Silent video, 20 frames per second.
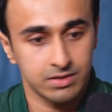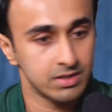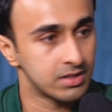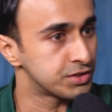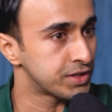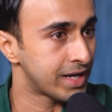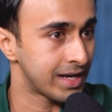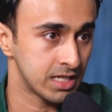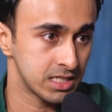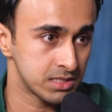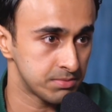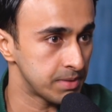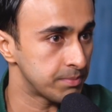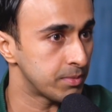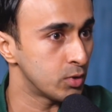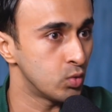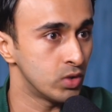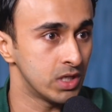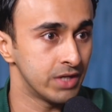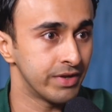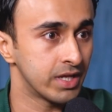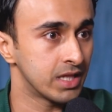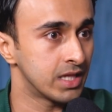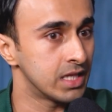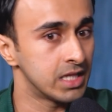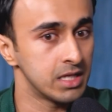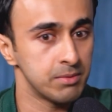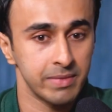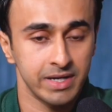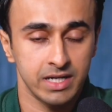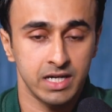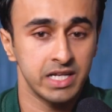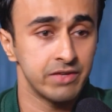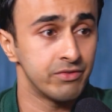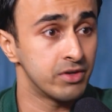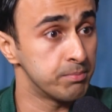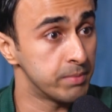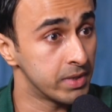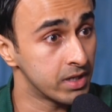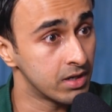the Chinese people who are living there, they made it
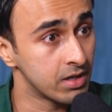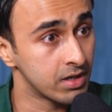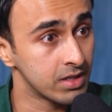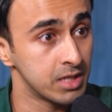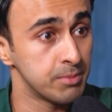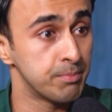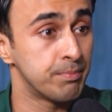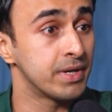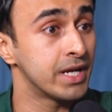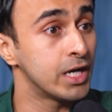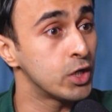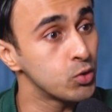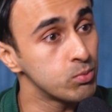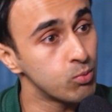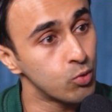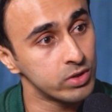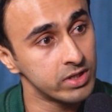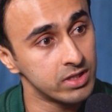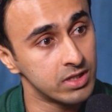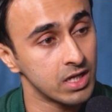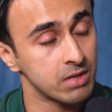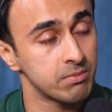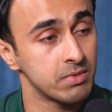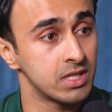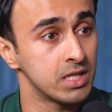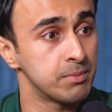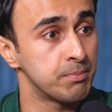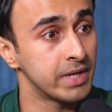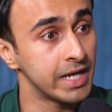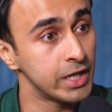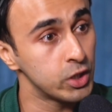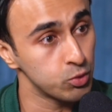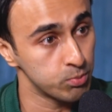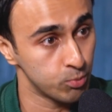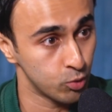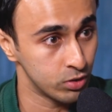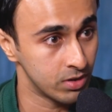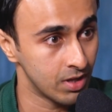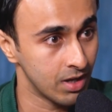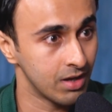even bigger. They pray to Bodhidharma, they pray to
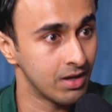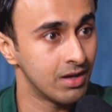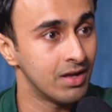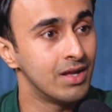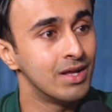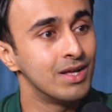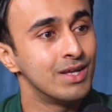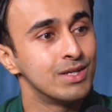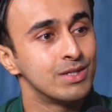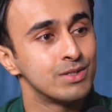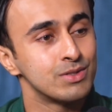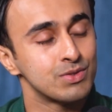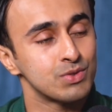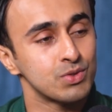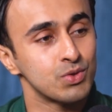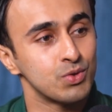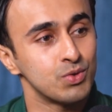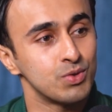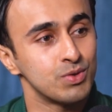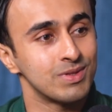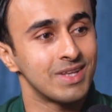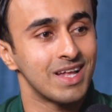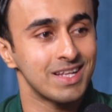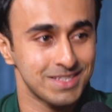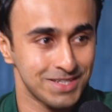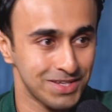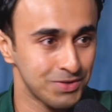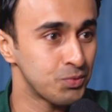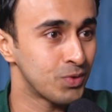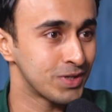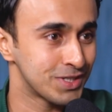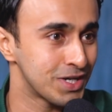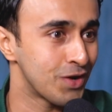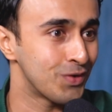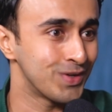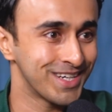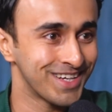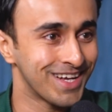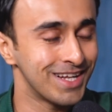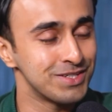Buddha. So that's what
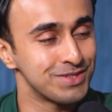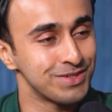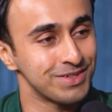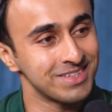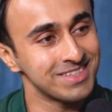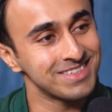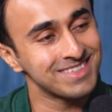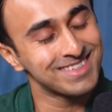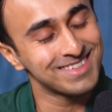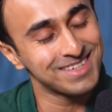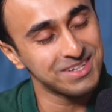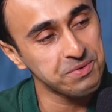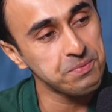Shaolin culture is.